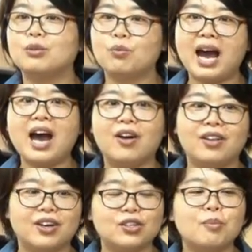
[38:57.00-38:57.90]
wow,
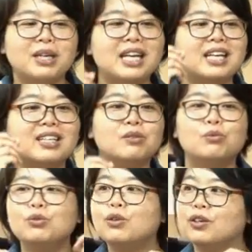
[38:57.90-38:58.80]
there are so many hidden
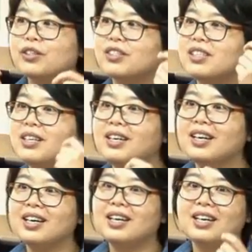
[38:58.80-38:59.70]
rules
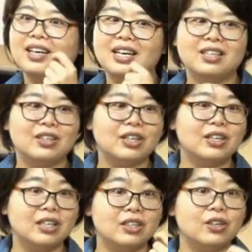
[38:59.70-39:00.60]
in your
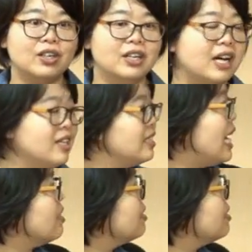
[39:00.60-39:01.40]
sound